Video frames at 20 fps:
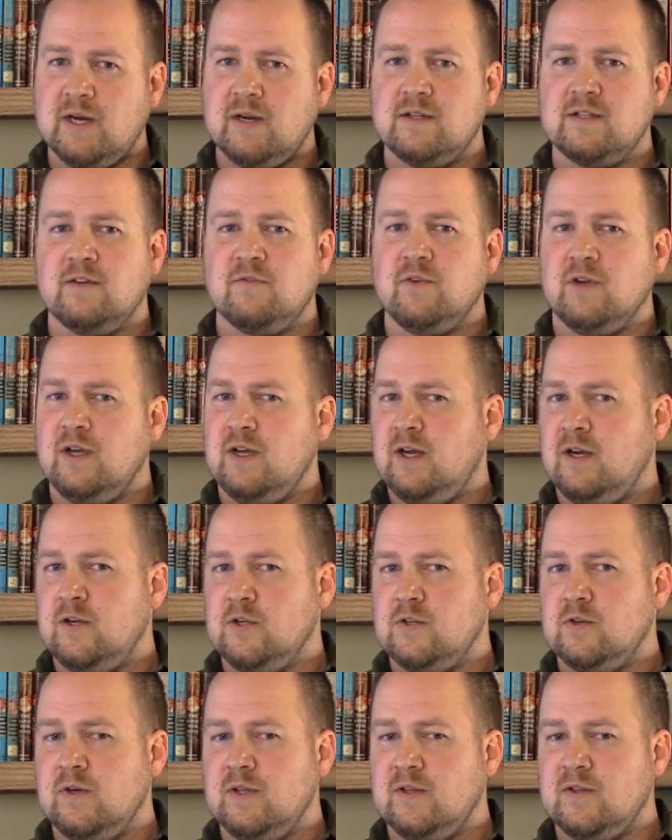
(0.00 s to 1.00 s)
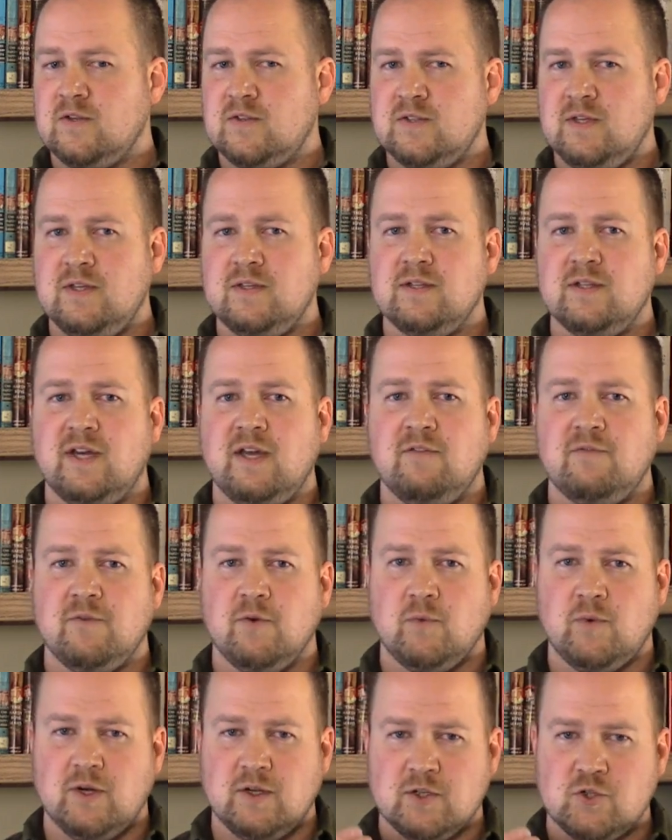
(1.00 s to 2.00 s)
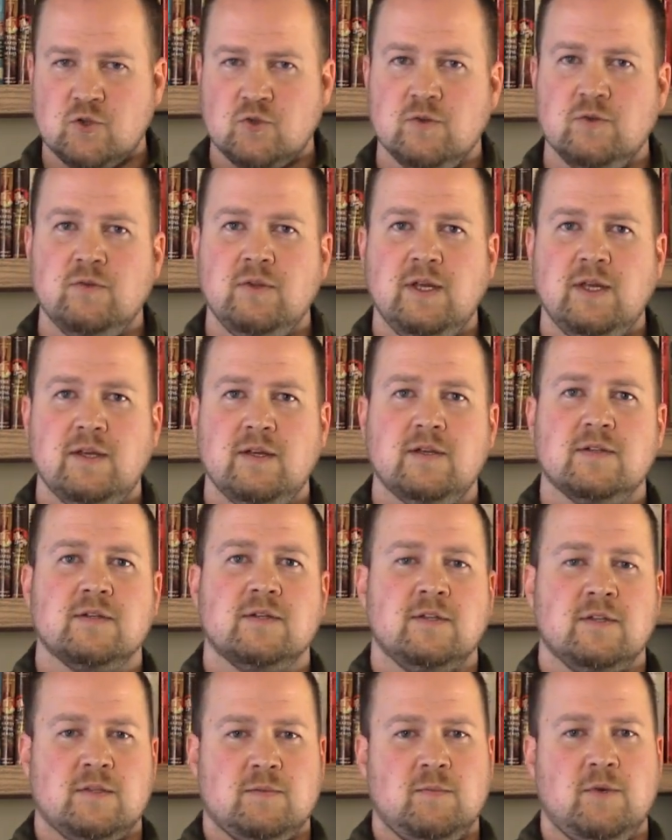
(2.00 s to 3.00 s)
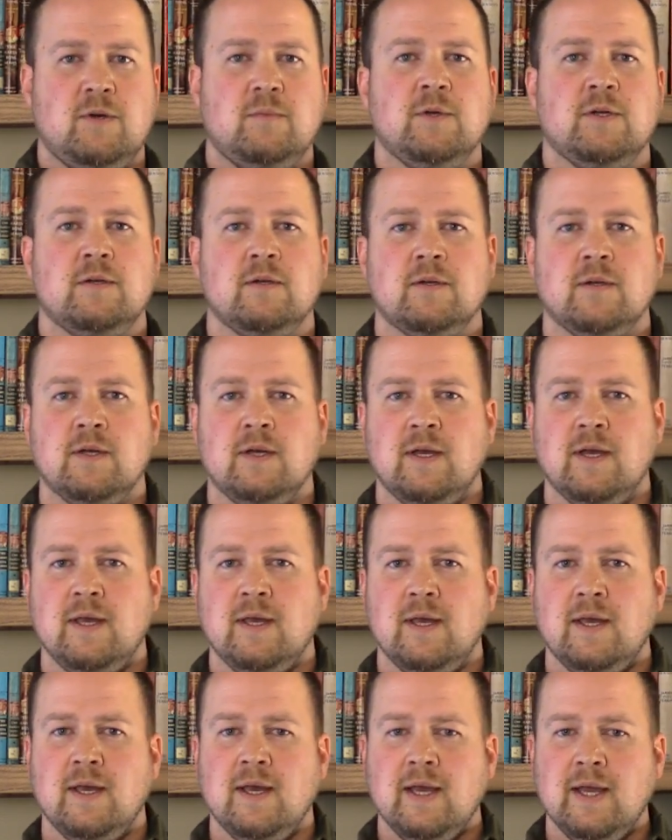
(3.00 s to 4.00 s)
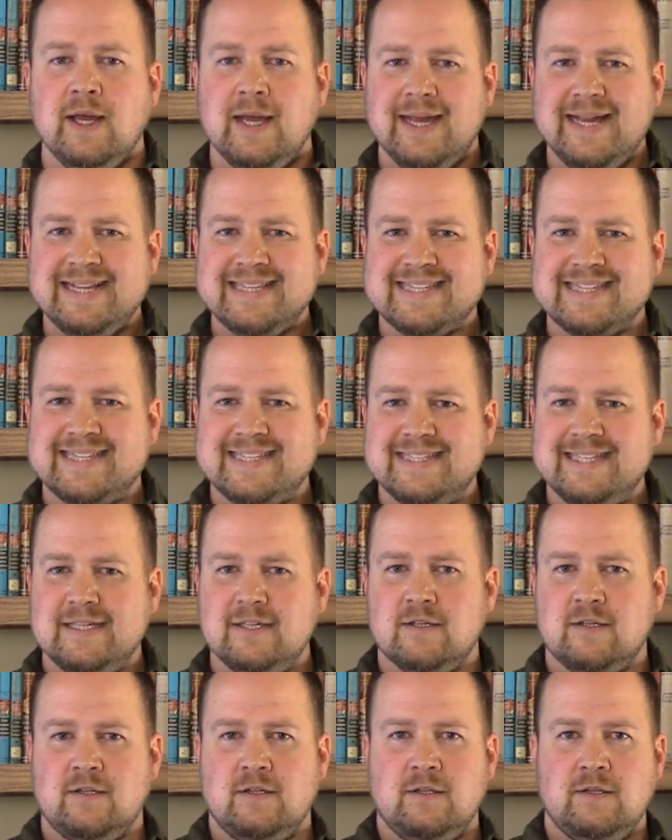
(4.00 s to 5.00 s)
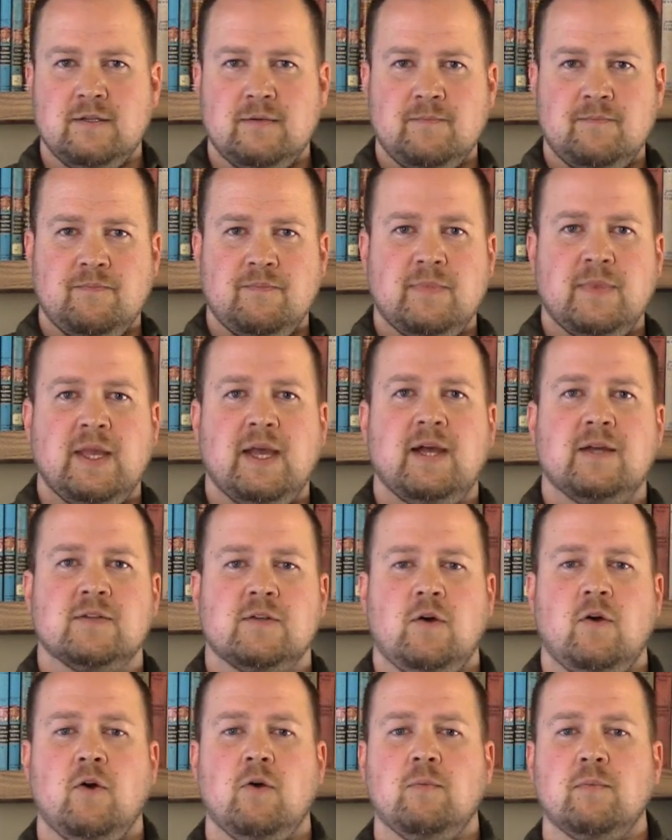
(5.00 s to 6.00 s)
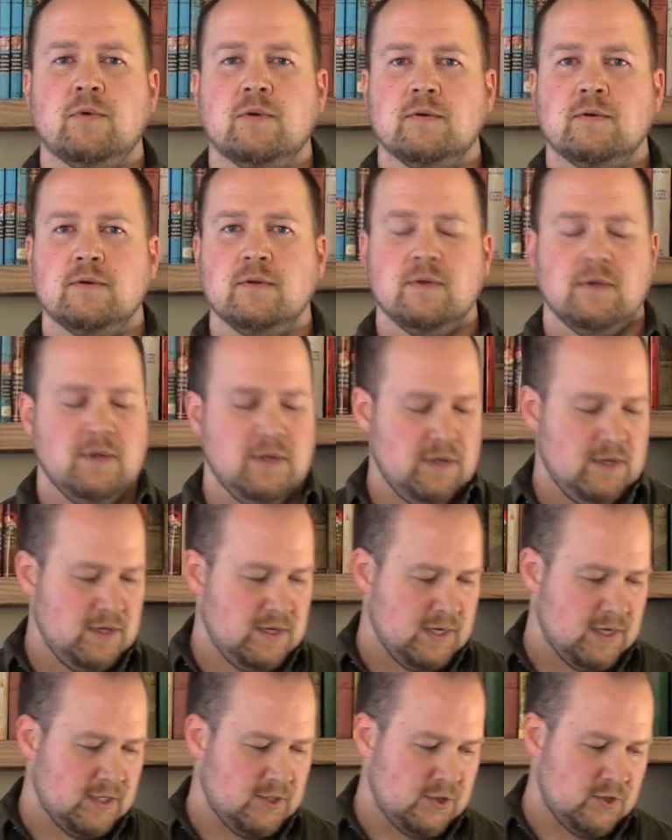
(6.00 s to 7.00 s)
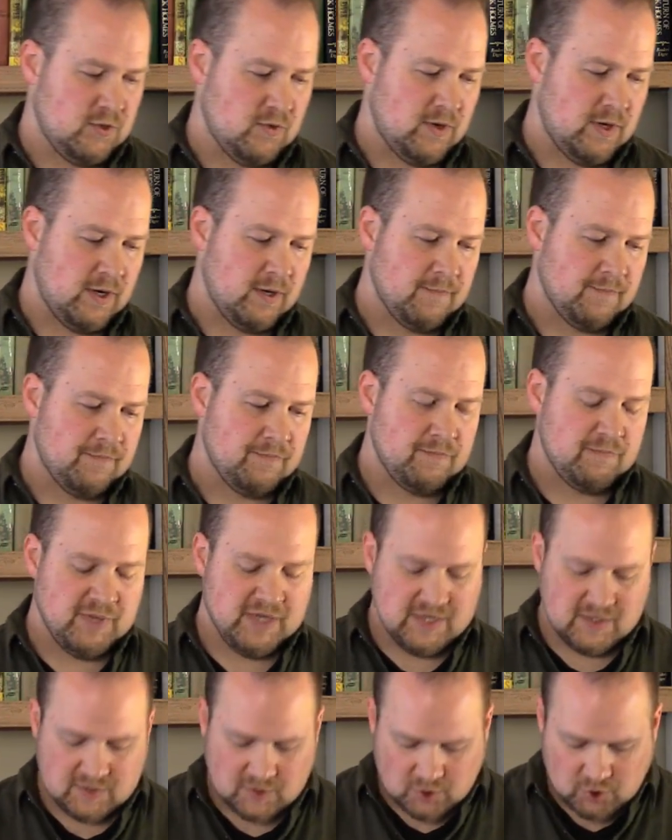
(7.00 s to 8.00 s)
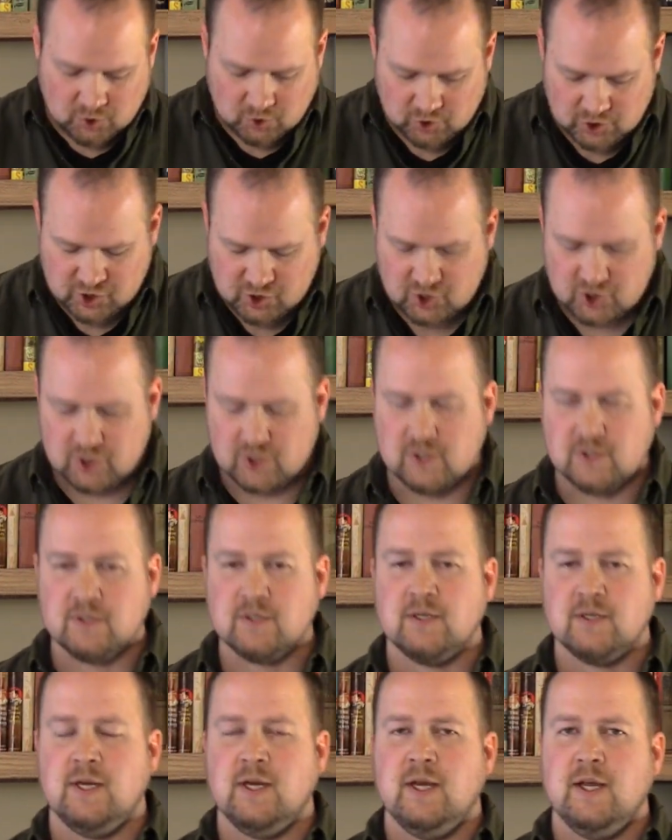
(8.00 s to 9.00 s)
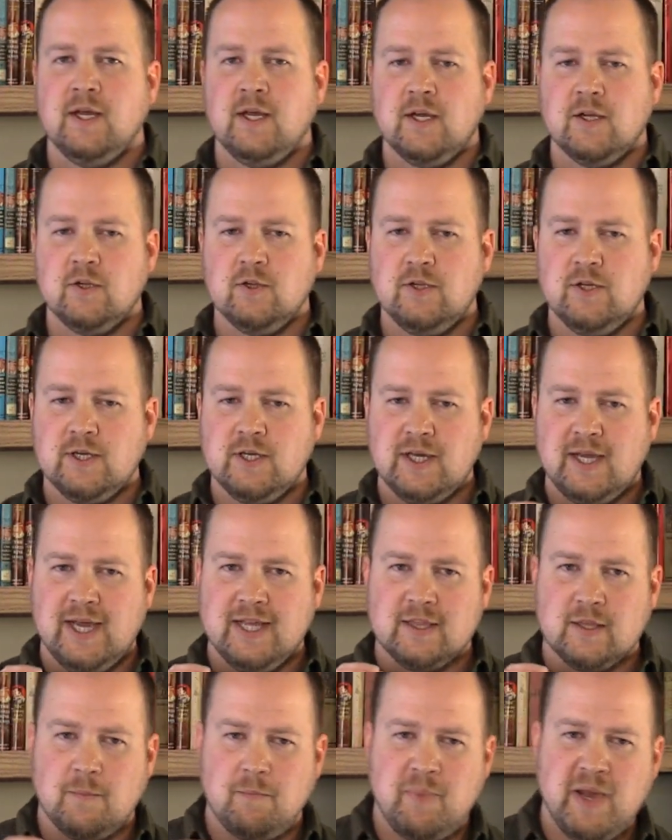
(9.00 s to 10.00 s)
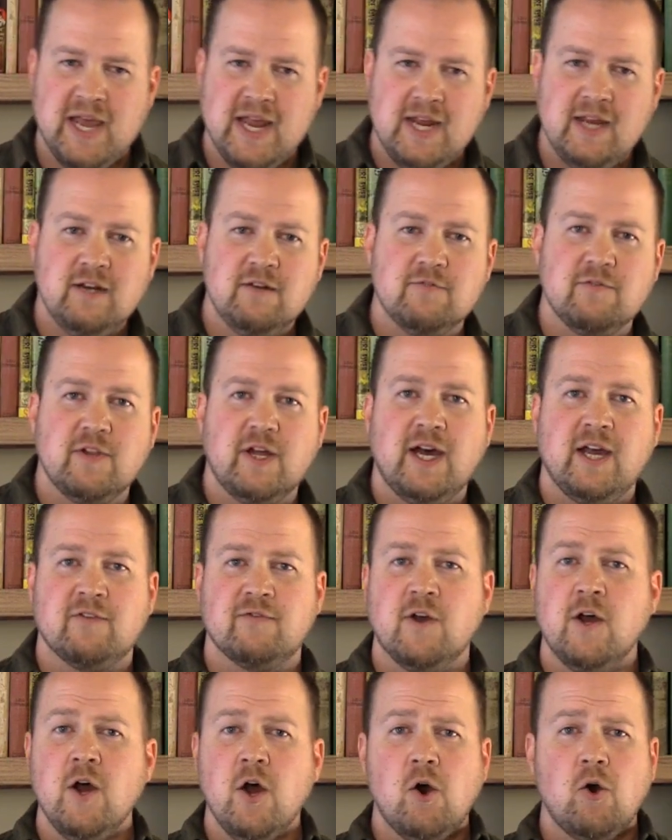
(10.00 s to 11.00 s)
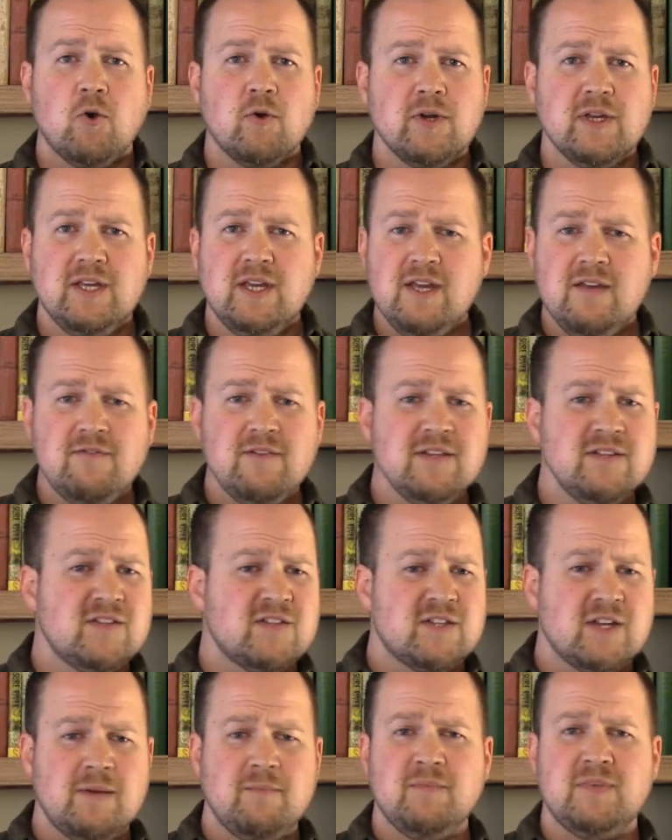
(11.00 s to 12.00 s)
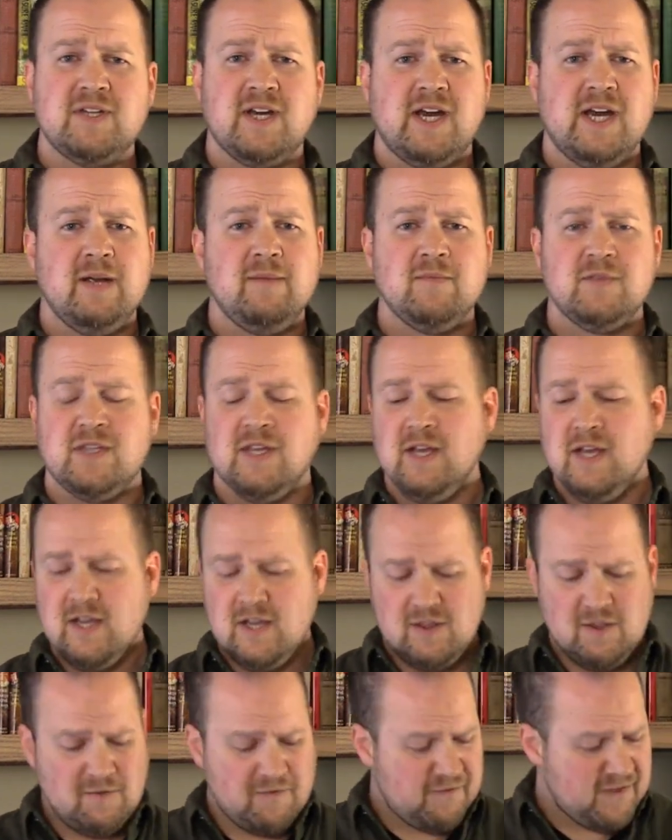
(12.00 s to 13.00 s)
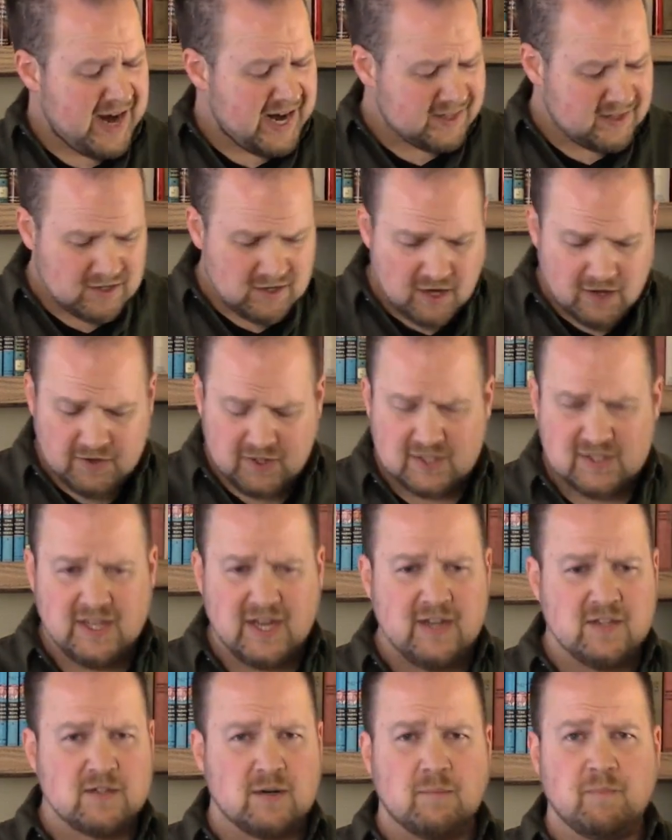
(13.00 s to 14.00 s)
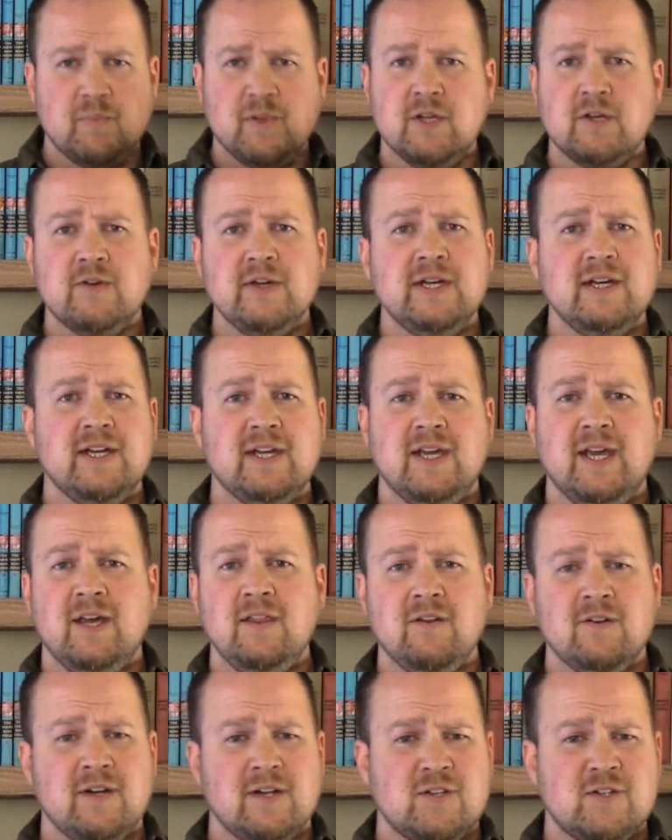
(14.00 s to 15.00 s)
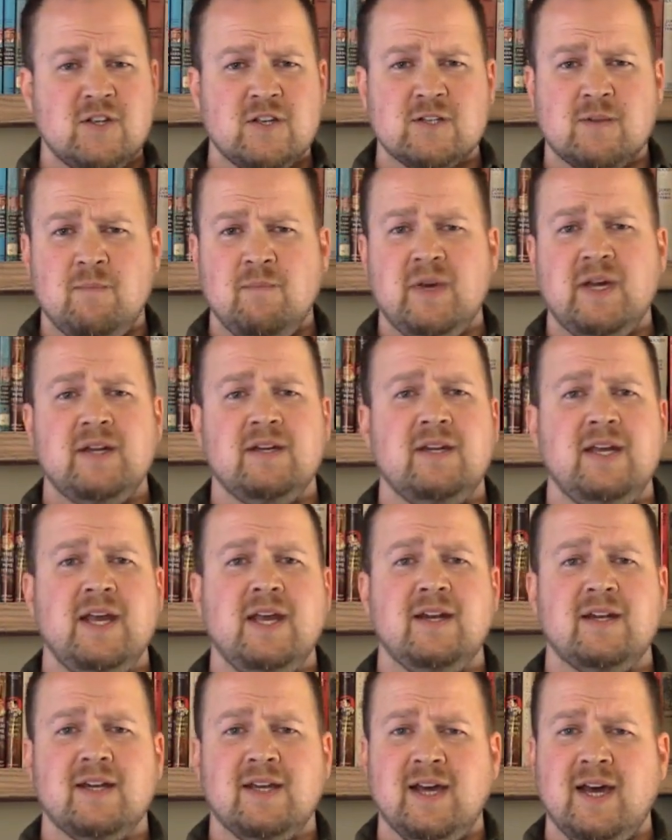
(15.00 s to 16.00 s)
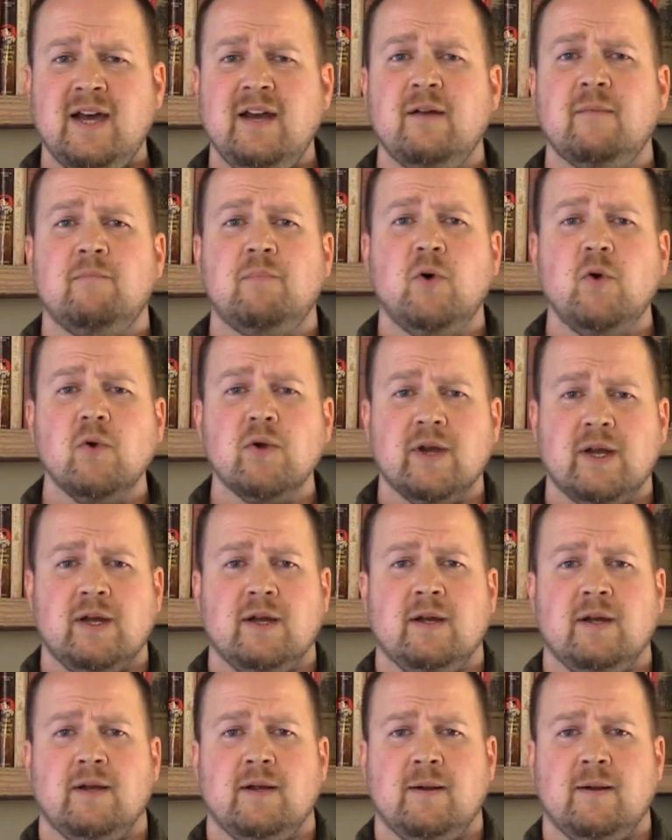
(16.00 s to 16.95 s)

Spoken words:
a different kind of joy that sees life for what it truly is in this moment and still has hope and joy. Because a Christian can look at the pain of life, or even sometimes the fact that all the days are blurring together and it's just mundane and kind of boring,